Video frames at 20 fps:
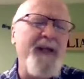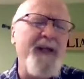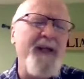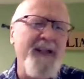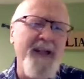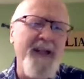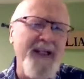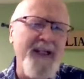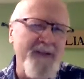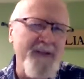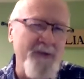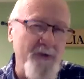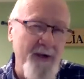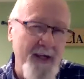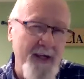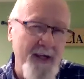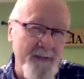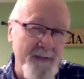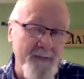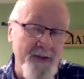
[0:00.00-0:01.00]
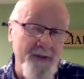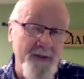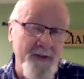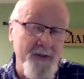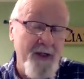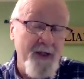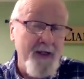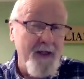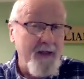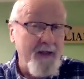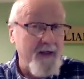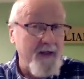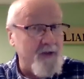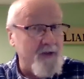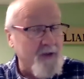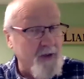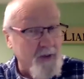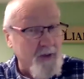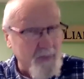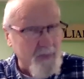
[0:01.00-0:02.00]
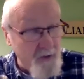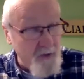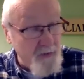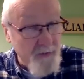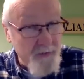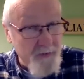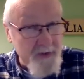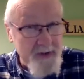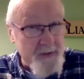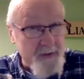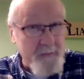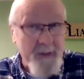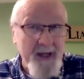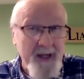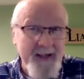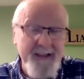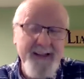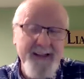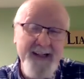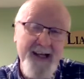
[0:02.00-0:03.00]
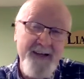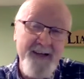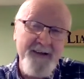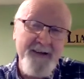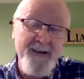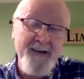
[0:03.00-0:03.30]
like a dream, as smooth as patent leather.